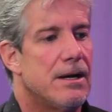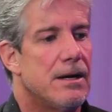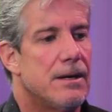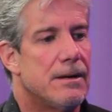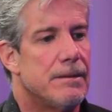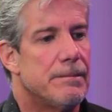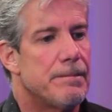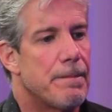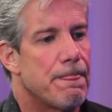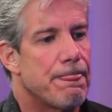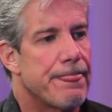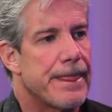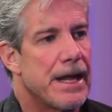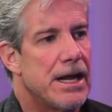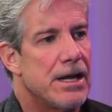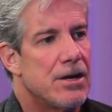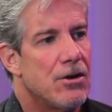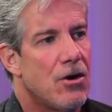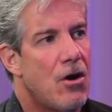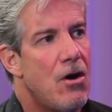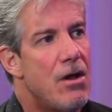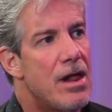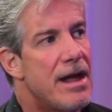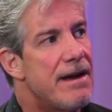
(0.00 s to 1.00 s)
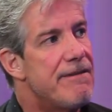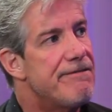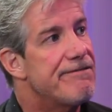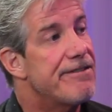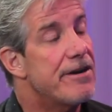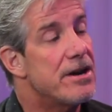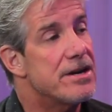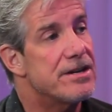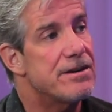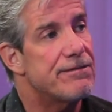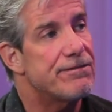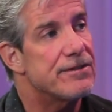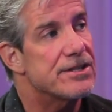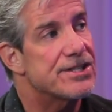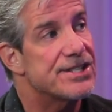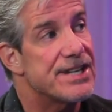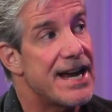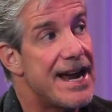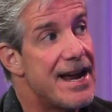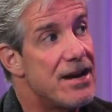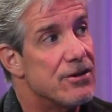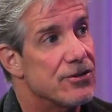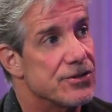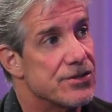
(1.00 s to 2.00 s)
um, all have very different
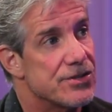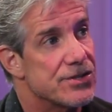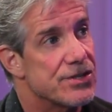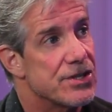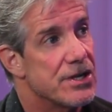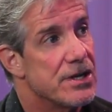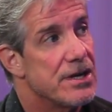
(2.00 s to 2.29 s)
sounds